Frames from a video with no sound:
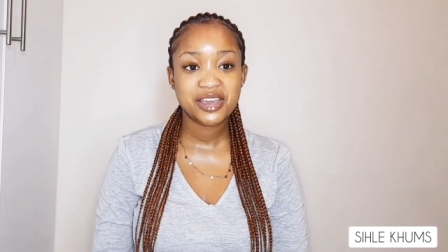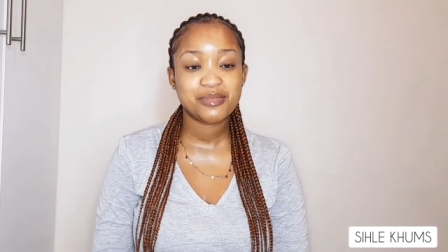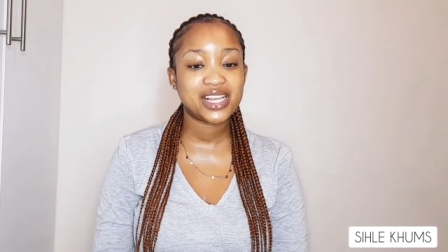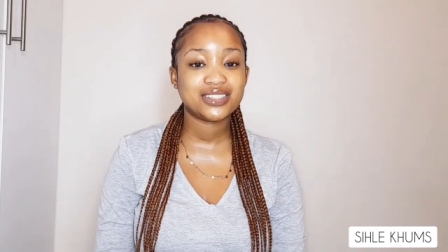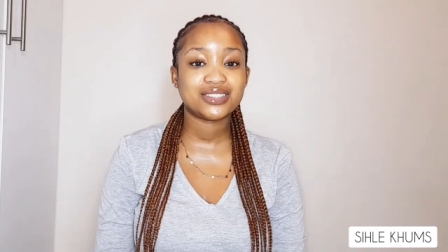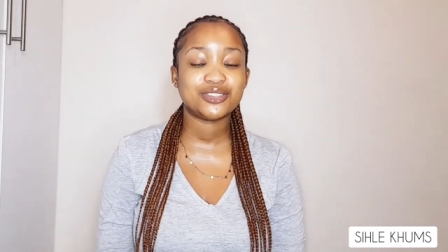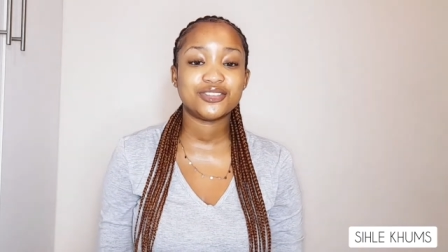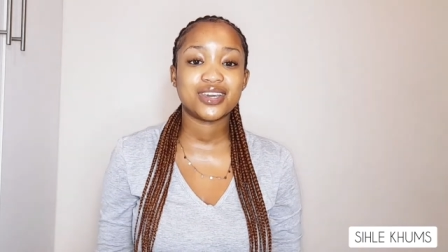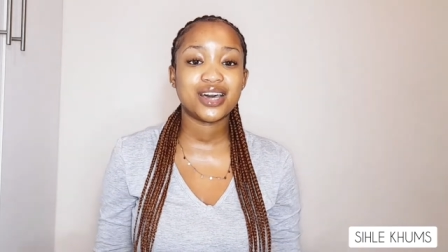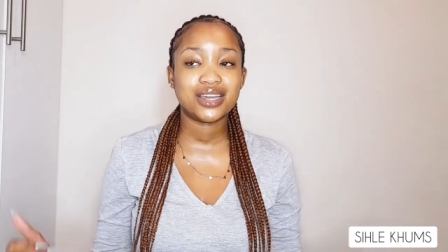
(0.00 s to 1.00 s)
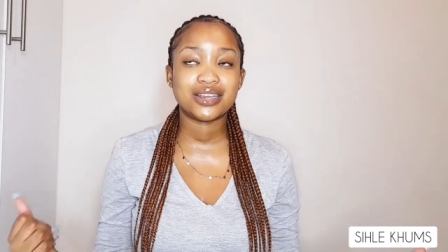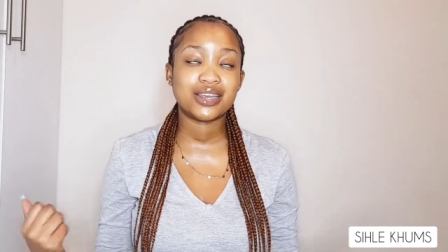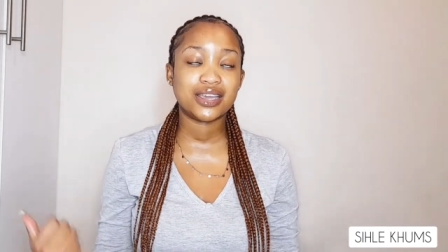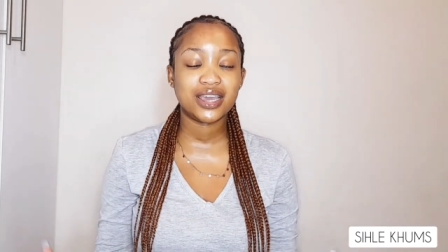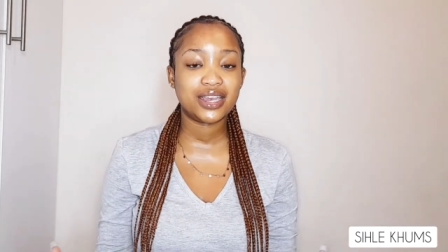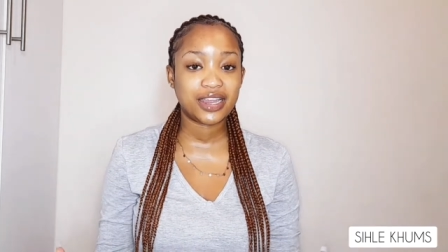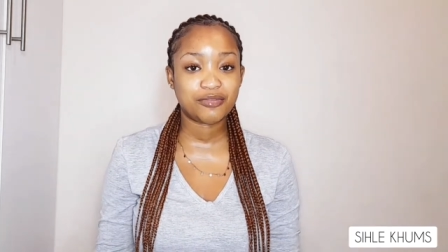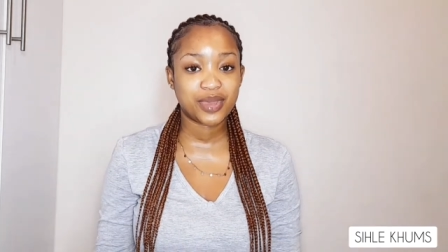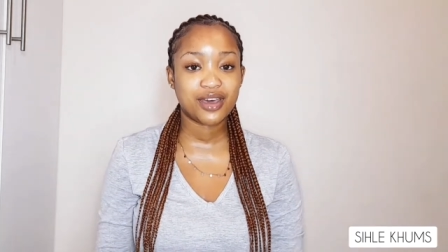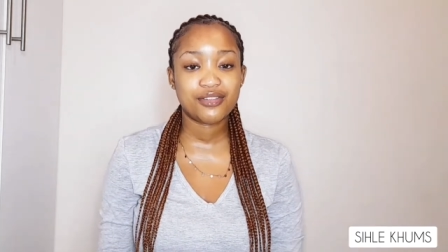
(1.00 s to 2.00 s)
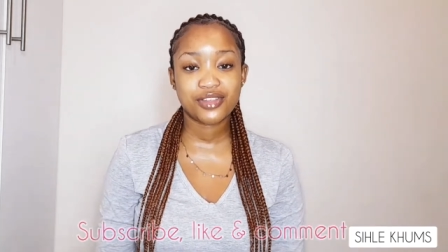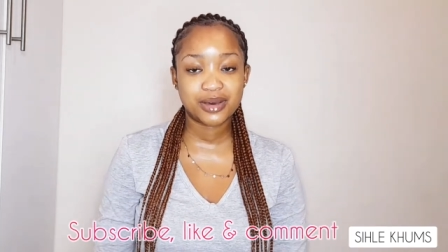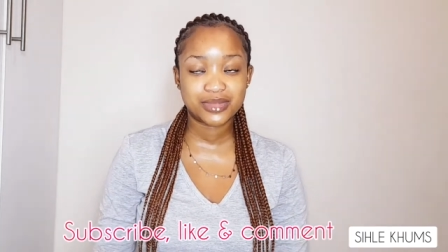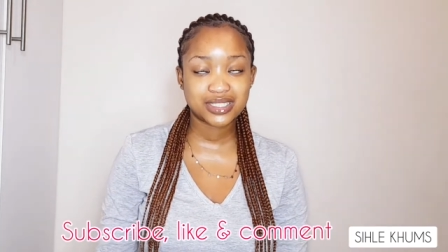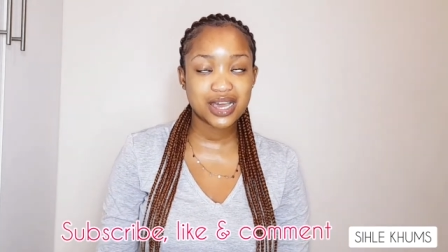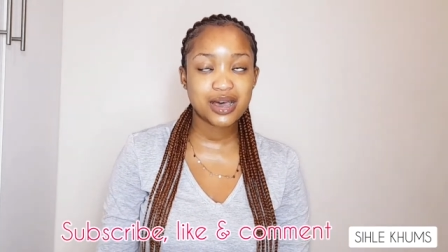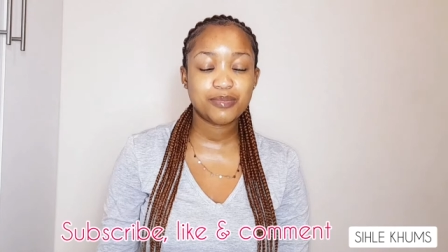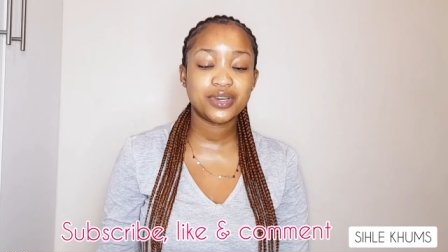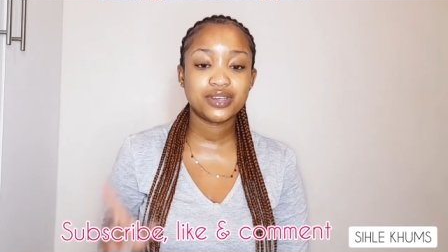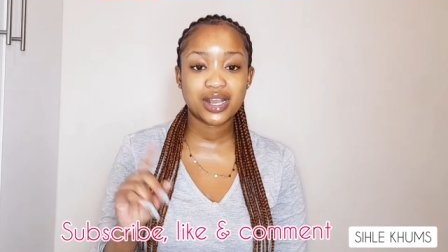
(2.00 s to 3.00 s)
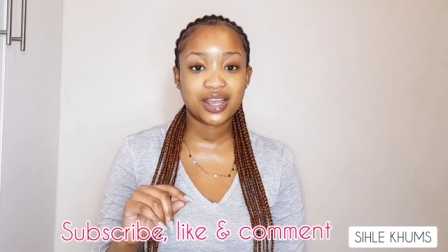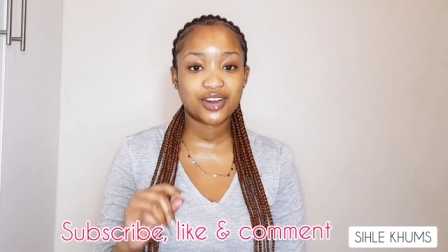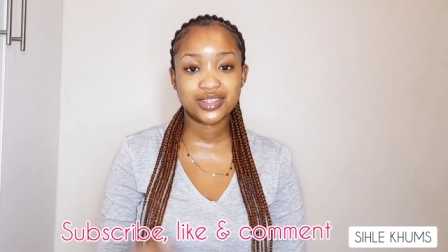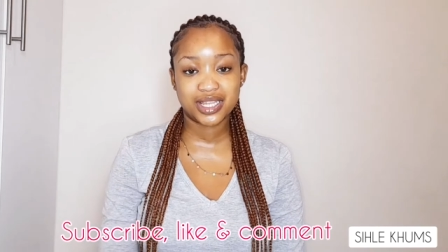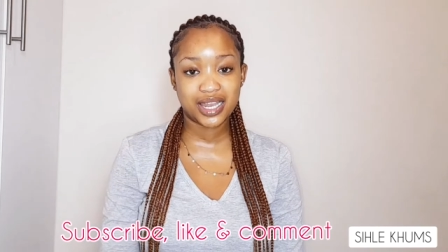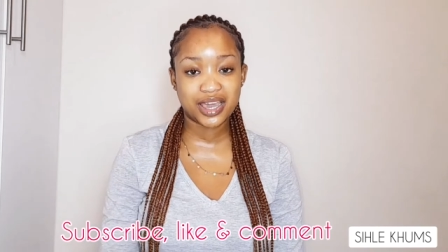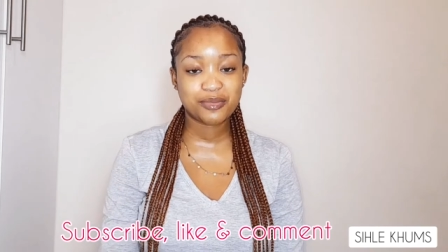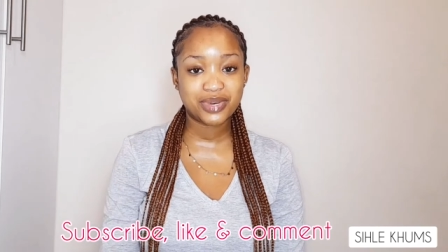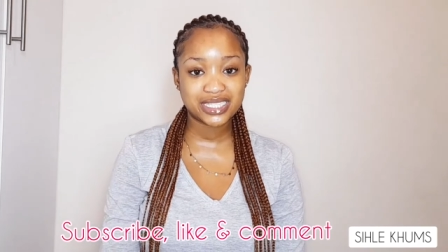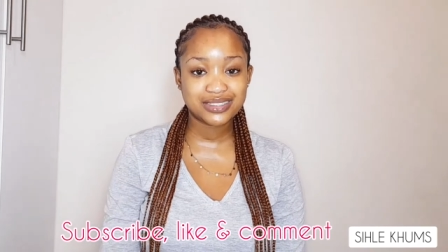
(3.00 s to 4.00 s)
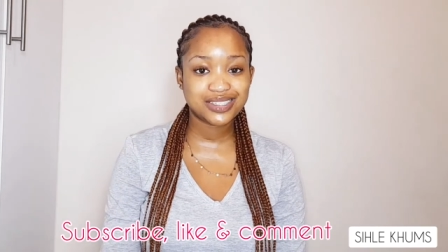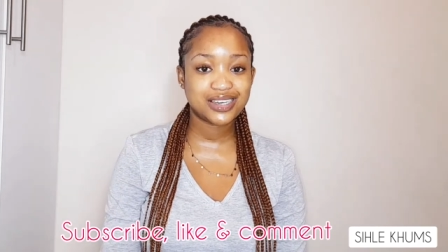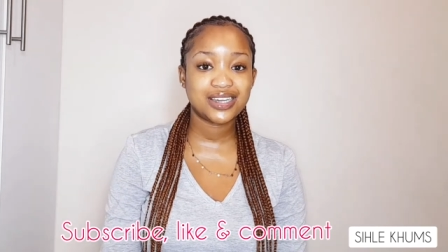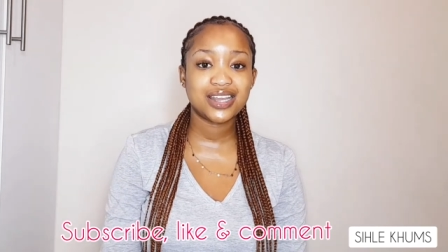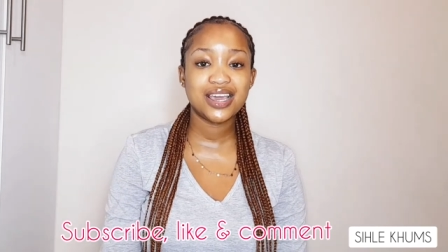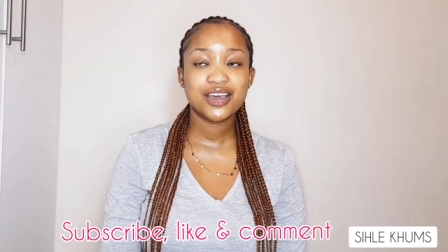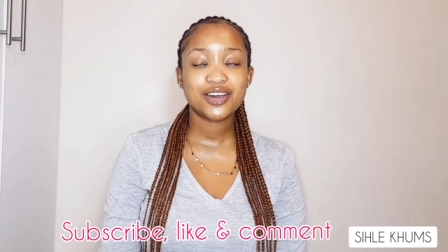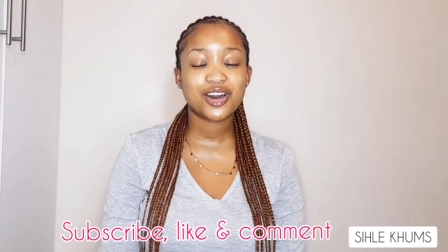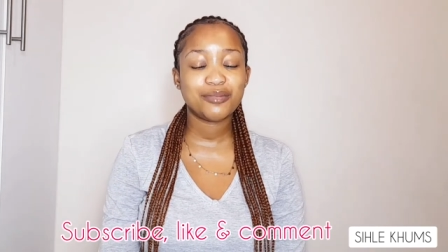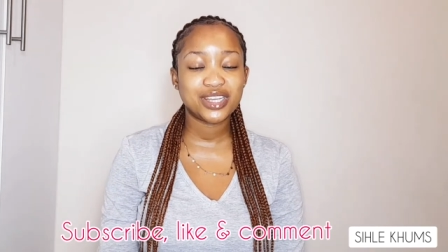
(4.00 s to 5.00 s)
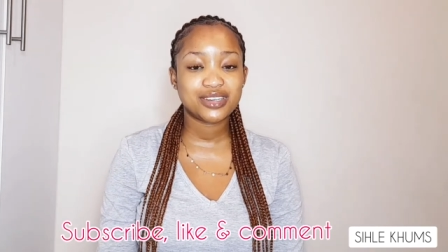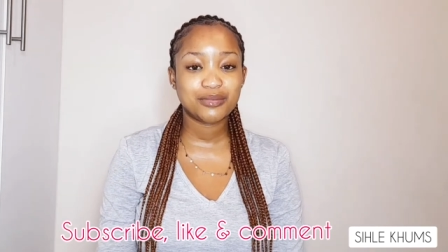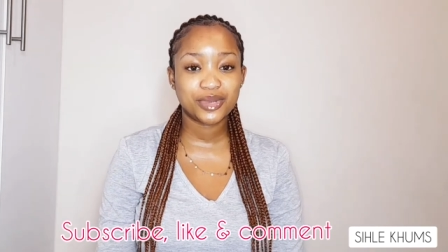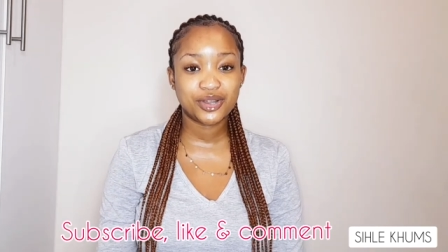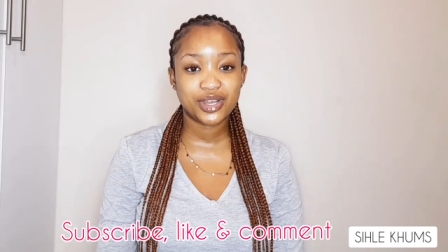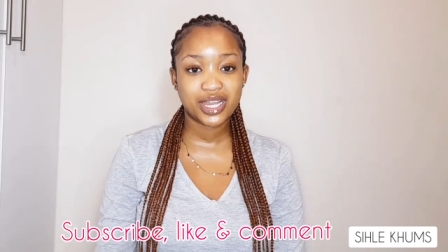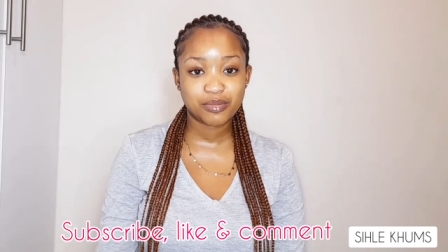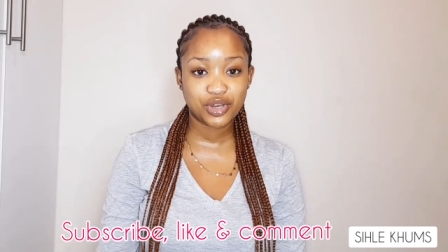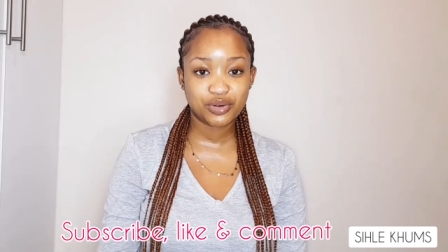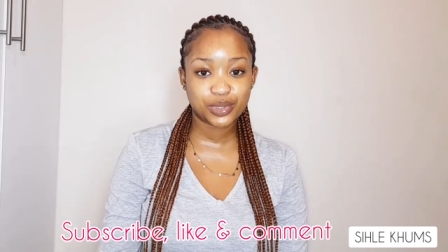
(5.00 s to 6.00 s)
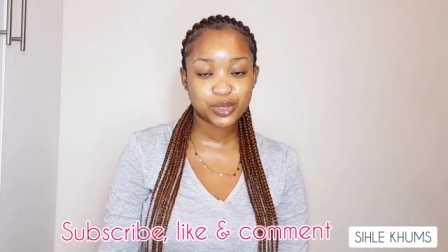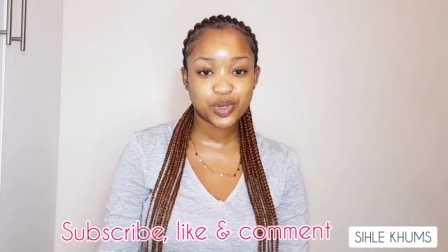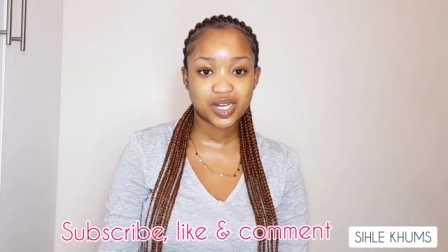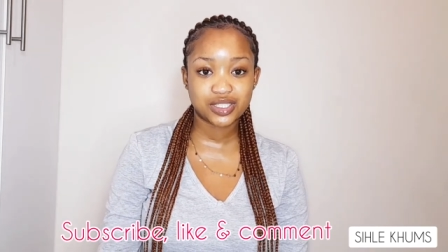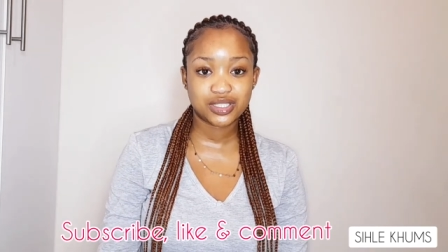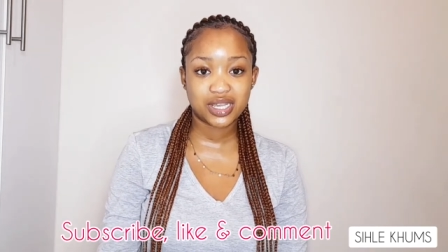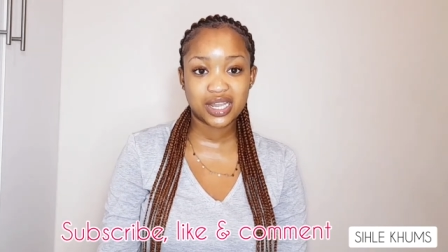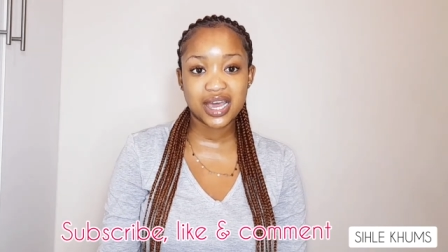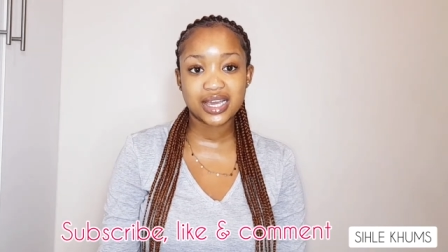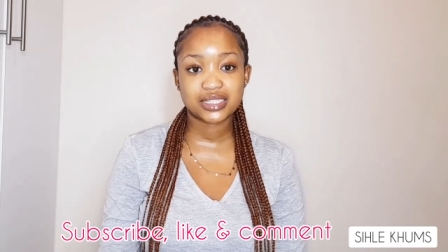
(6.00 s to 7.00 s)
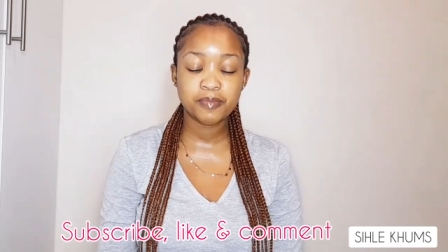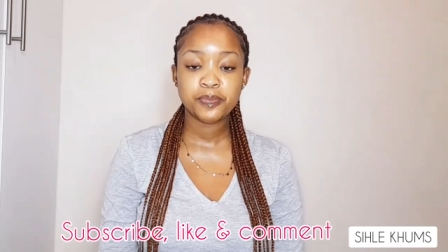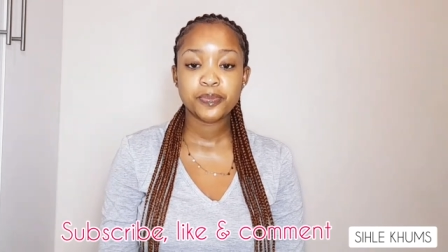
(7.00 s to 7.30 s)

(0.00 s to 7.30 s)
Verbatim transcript: please do kindly leave me a thumbs up click on the like button comment down below let me know which product you liked